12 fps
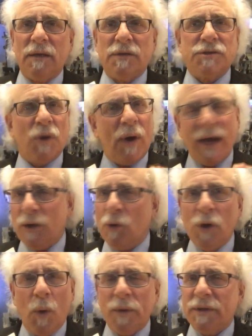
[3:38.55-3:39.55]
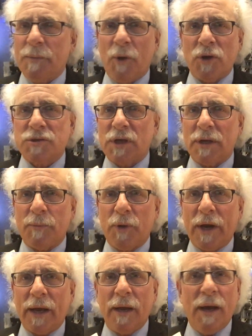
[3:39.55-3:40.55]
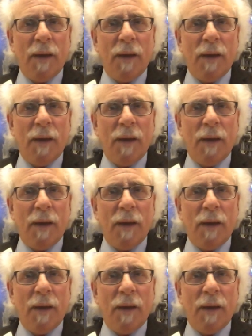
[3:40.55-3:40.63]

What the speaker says: So I don't know what tomorrow's going to bring.